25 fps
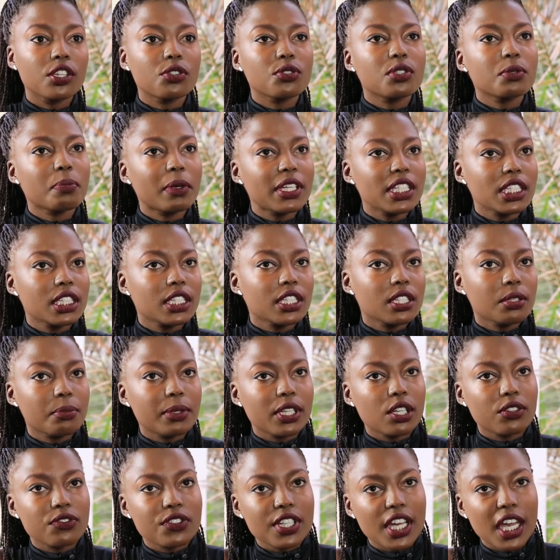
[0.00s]
you spent a little
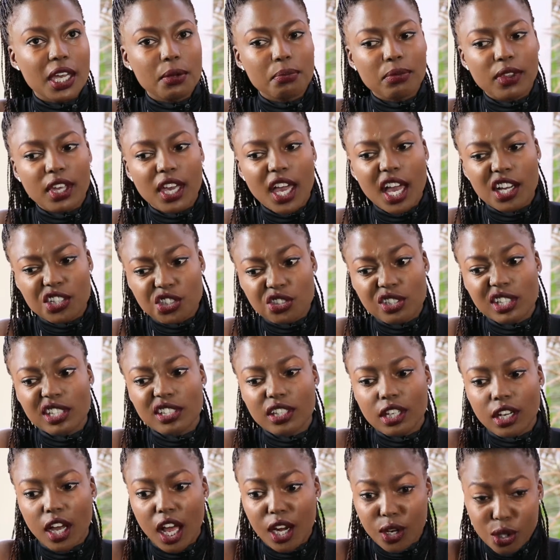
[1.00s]
bit of time there,
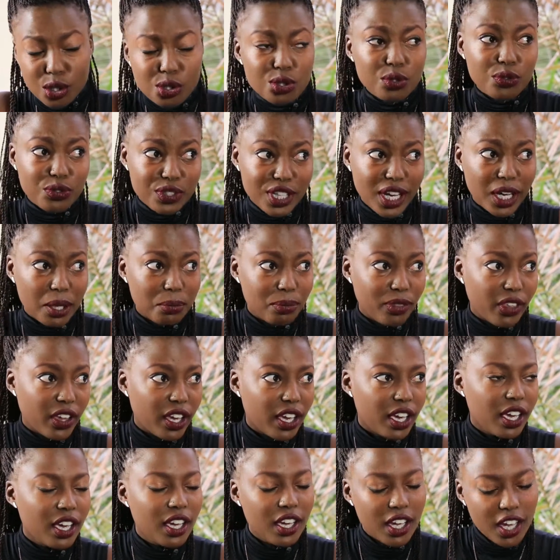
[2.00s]
actually a lot of time
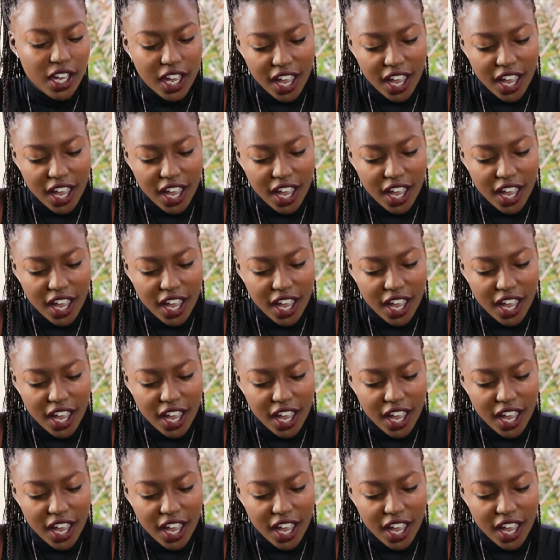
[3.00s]
there.